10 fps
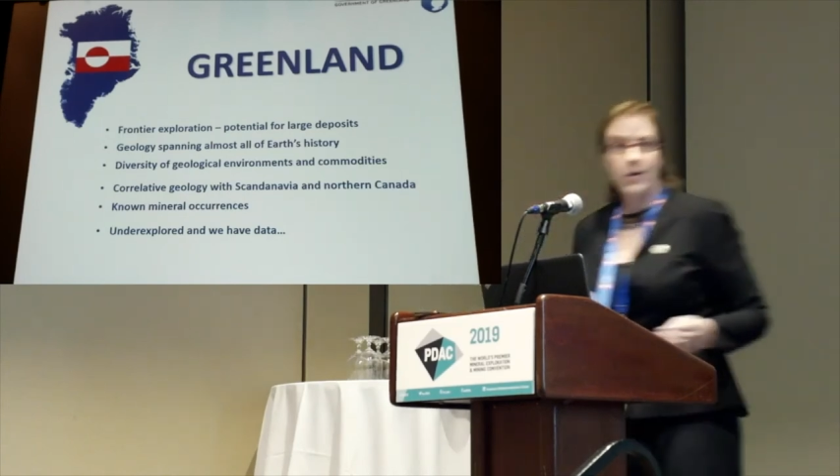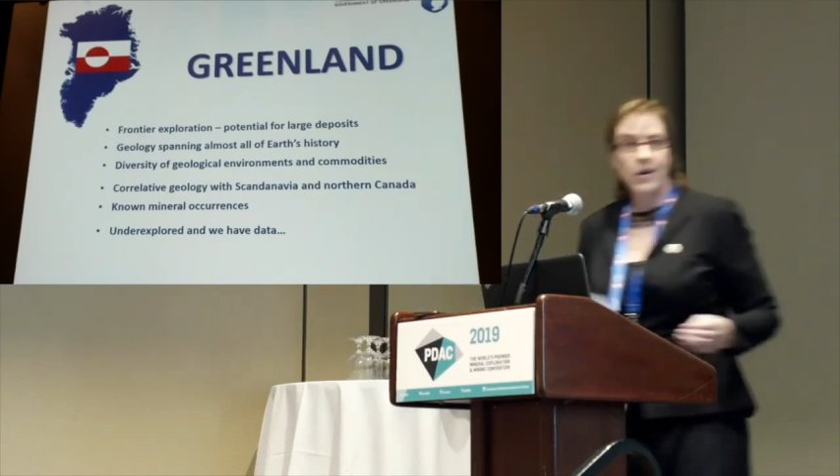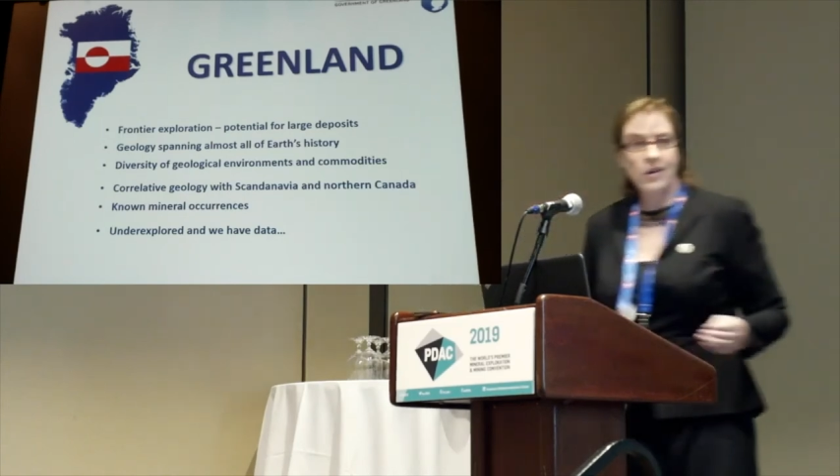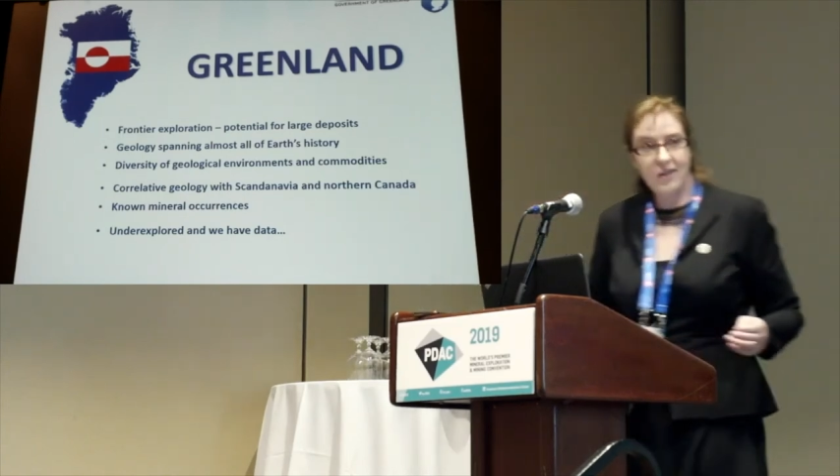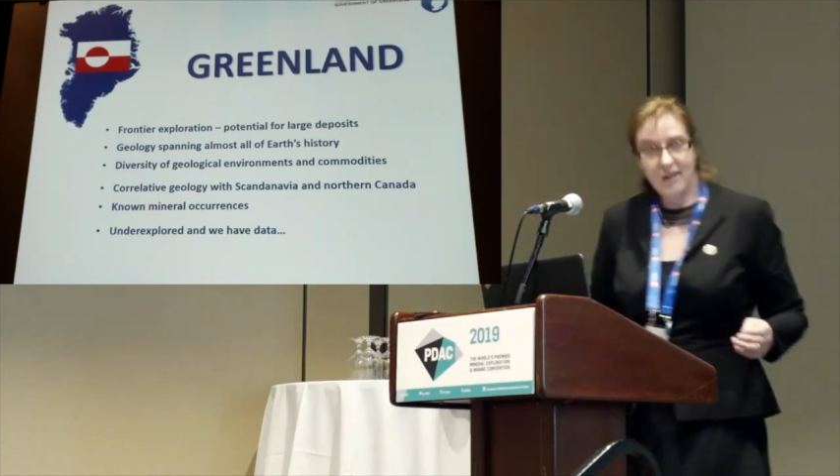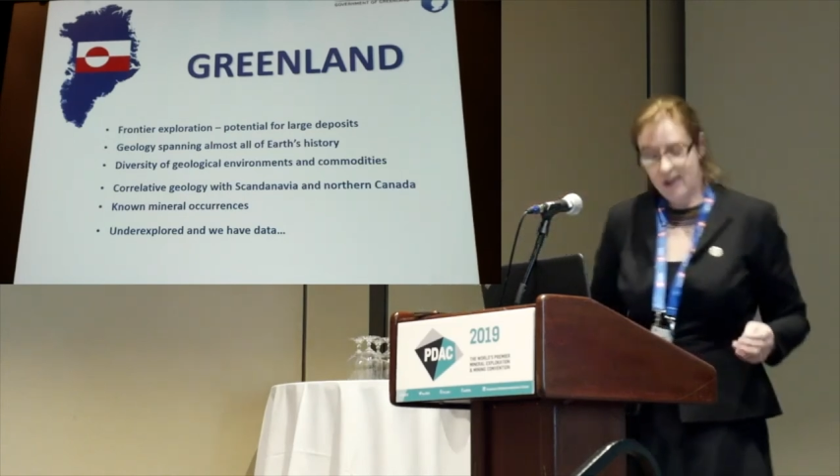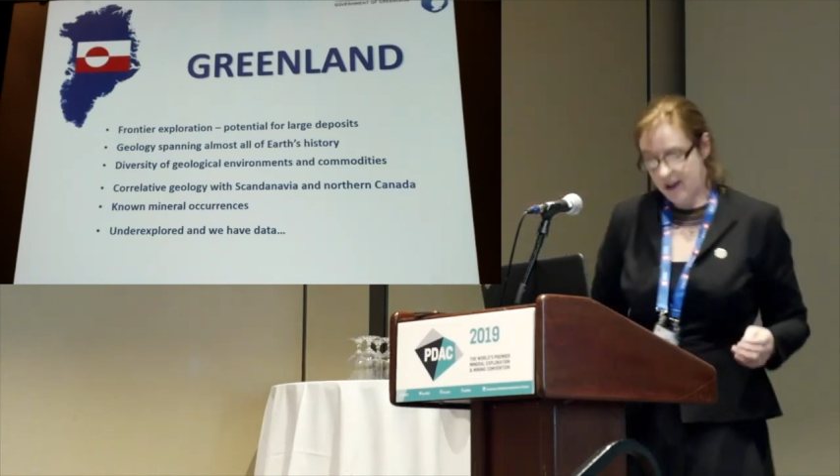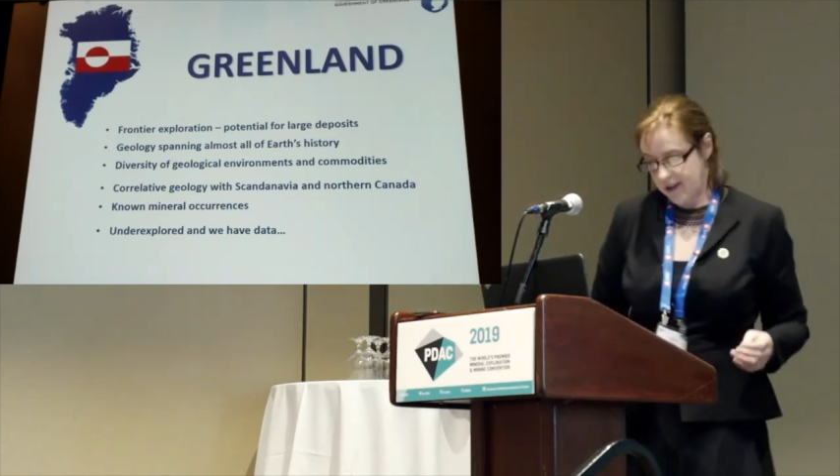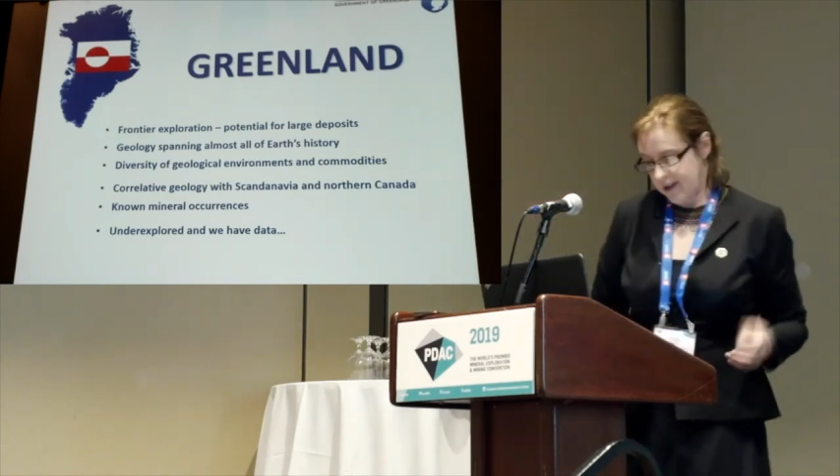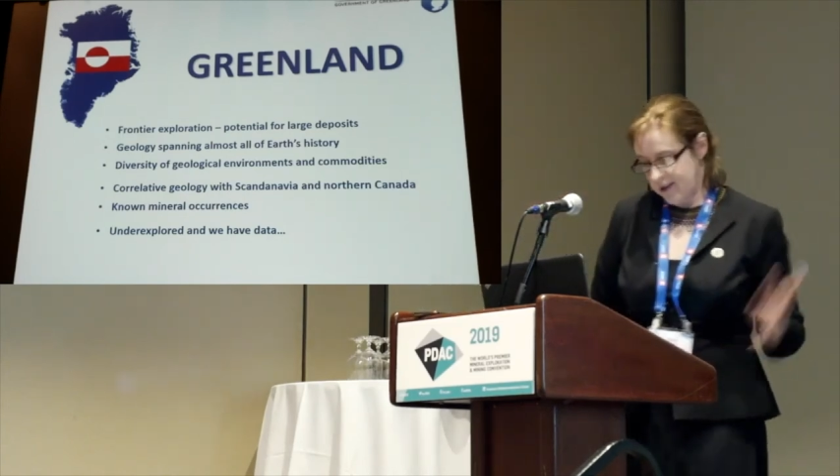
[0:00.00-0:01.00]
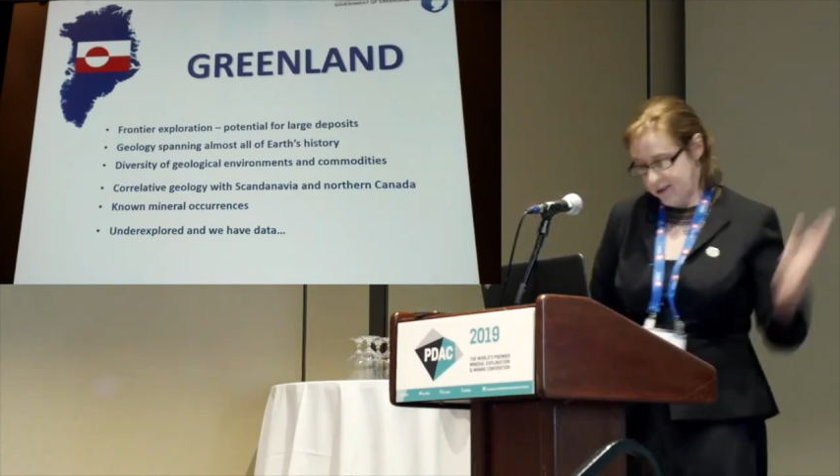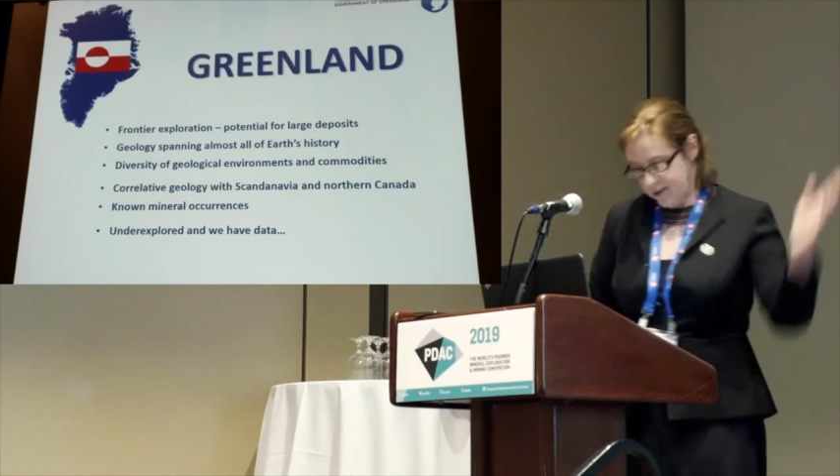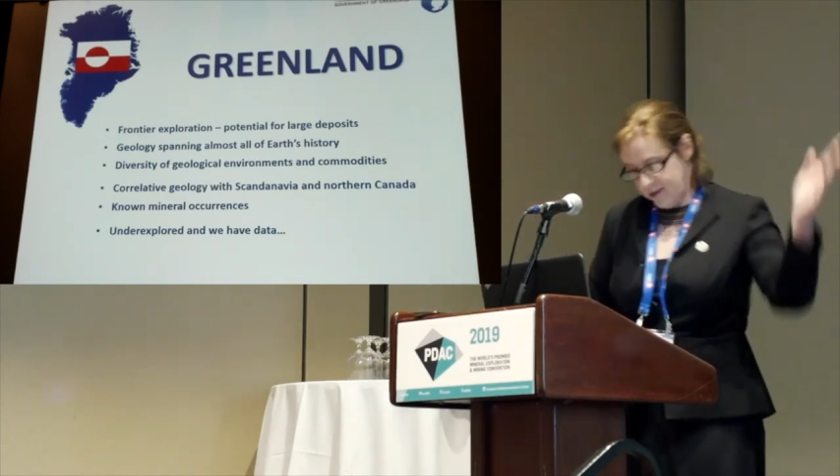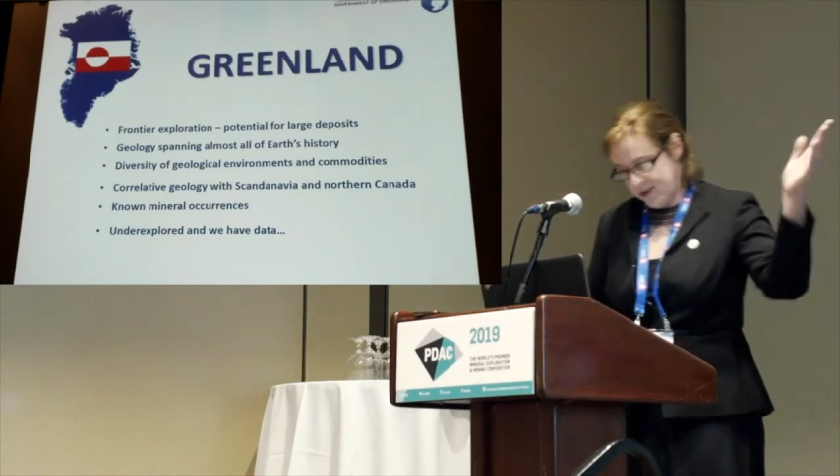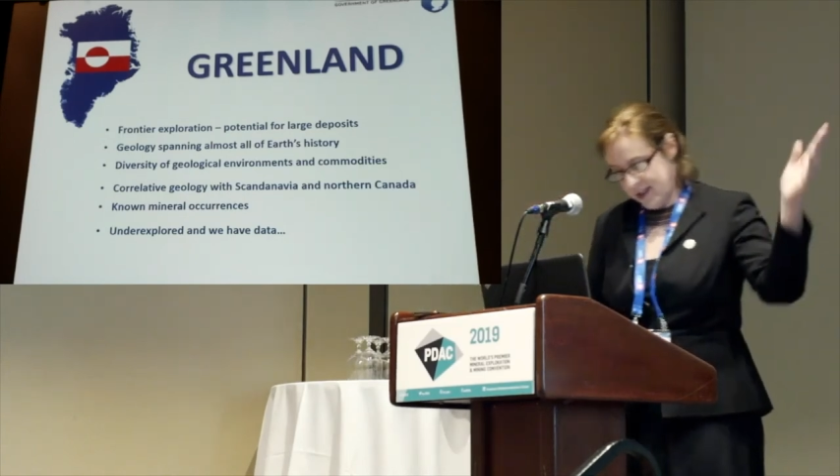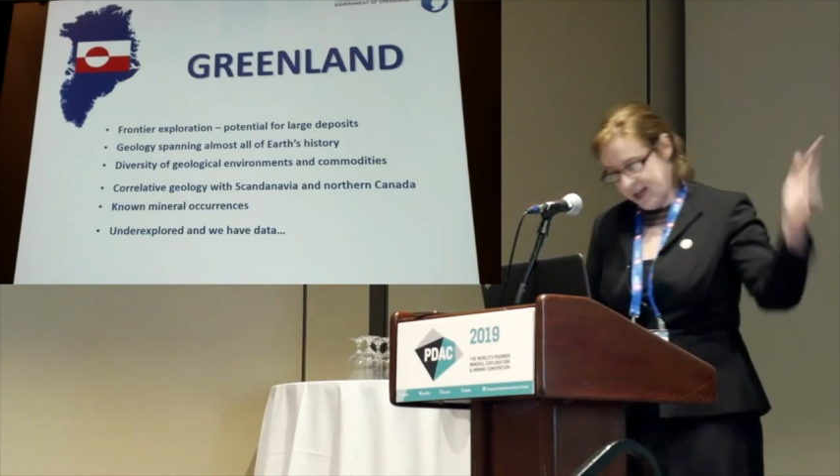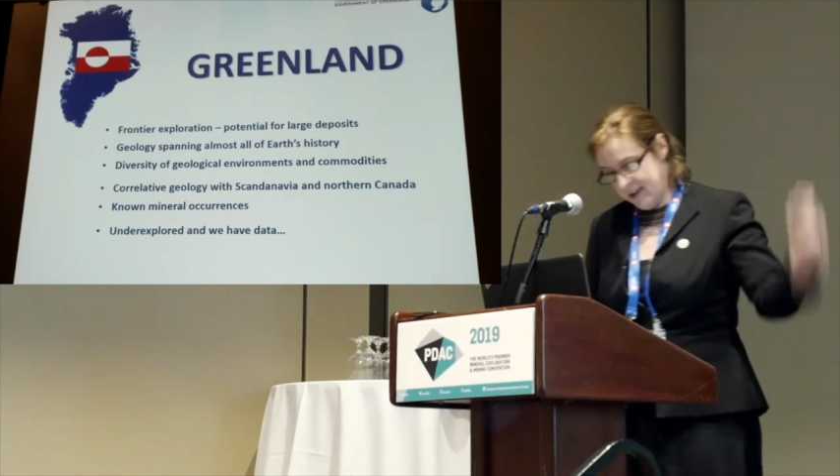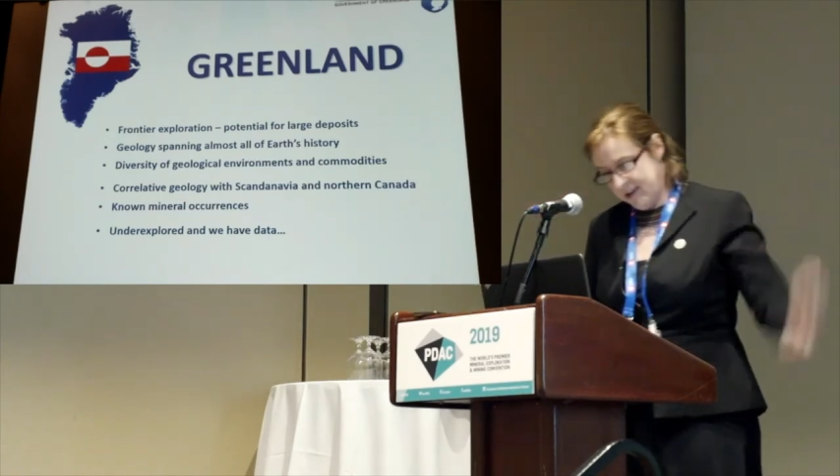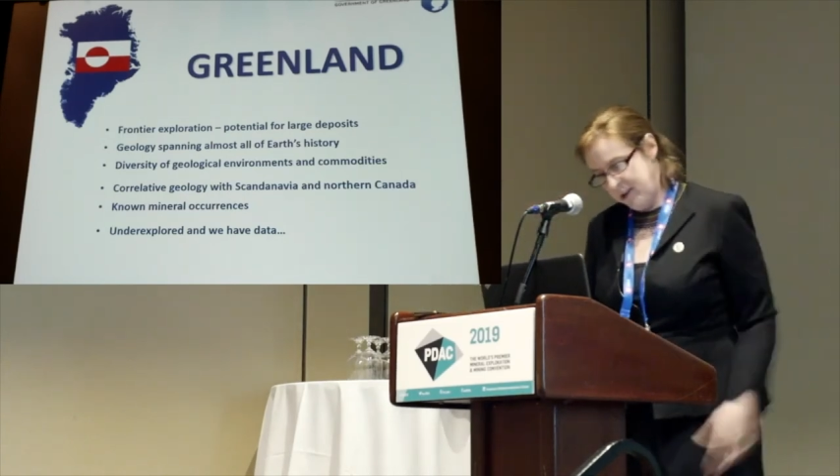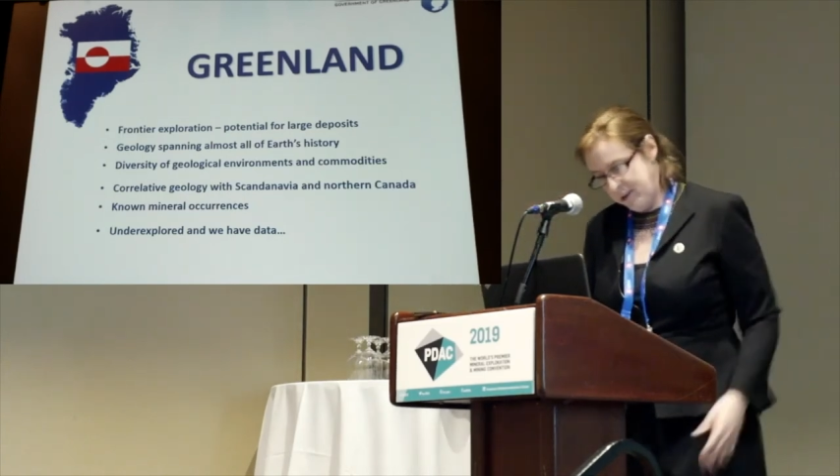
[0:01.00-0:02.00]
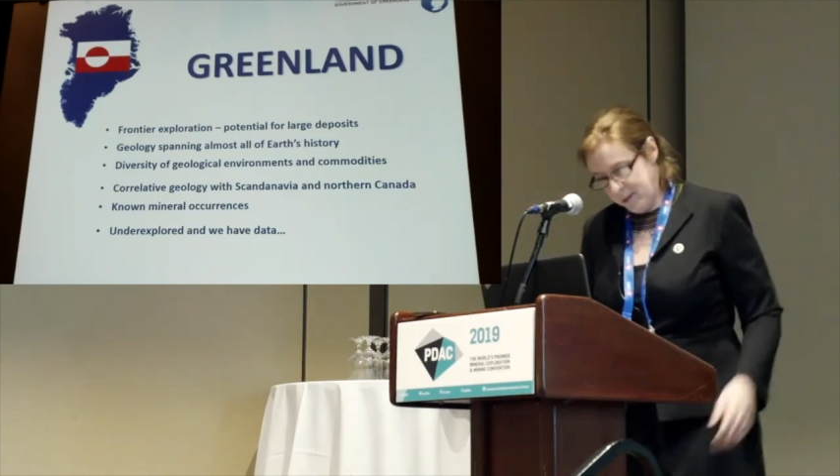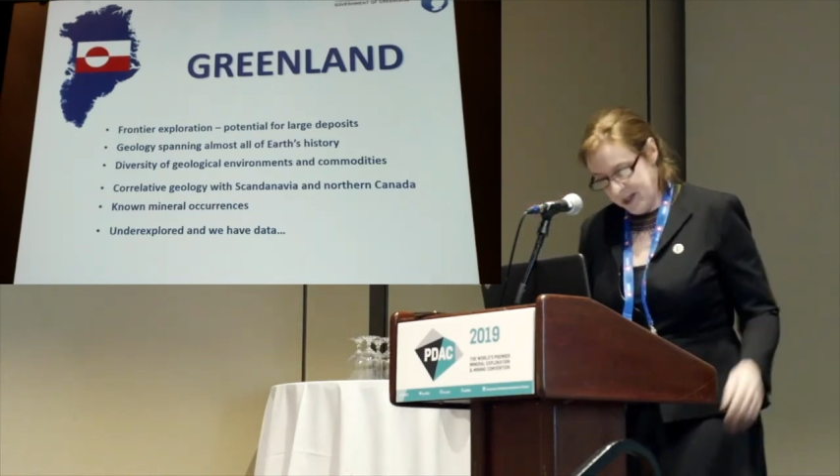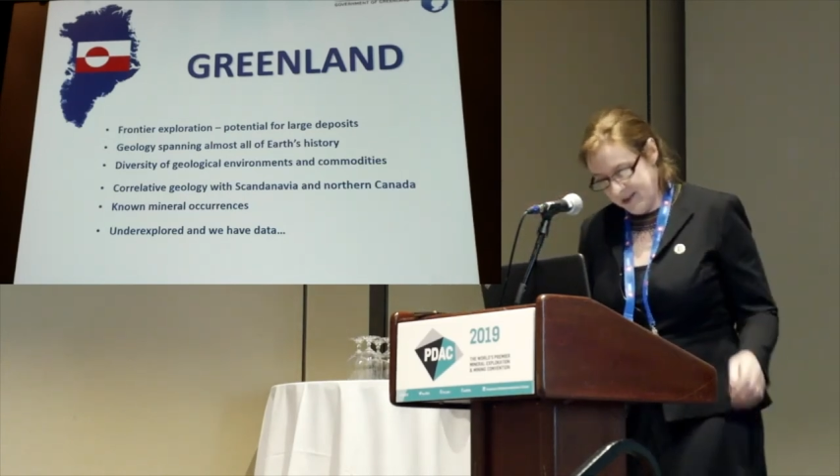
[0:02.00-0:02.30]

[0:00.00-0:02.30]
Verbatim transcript: So, I'll now introduce Anna,